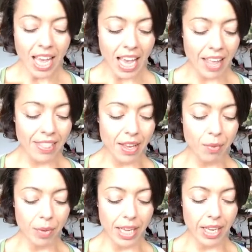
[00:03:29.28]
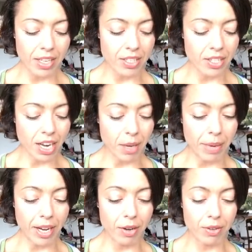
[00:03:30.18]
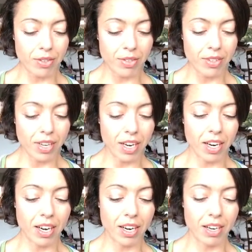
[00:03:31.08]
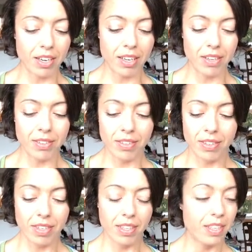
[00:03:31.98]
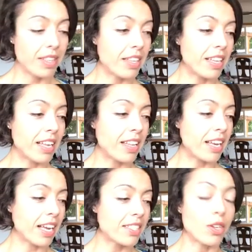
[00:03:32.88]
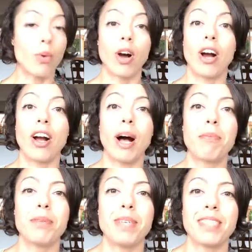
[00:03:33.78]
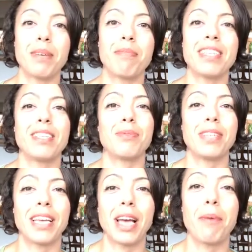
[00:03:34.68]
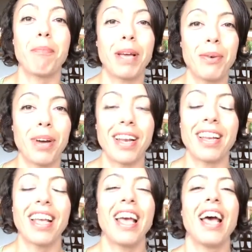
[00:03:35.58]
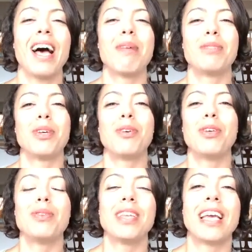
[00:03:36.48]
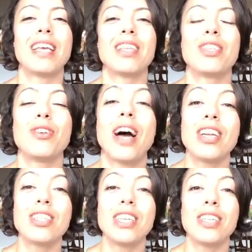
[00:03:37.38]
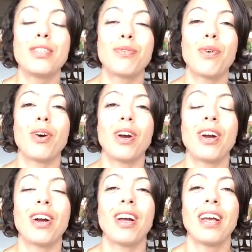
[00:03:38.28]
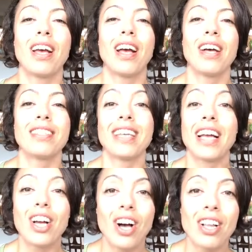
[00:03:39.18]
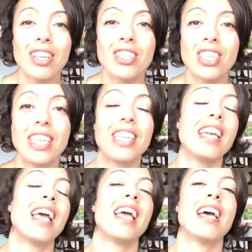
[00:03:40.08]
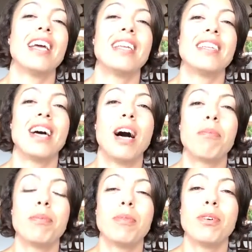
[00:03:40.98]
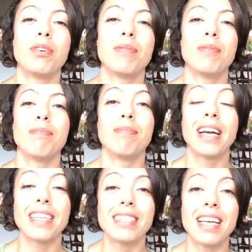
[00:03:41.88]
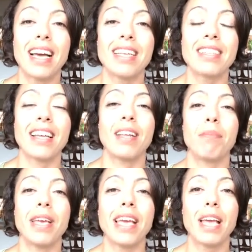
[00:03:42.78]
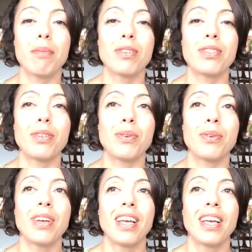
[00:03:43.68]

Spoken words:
And then we talk about our optimism. This is really a big one. So using strategies for psychology and optimal mindset, and being able to,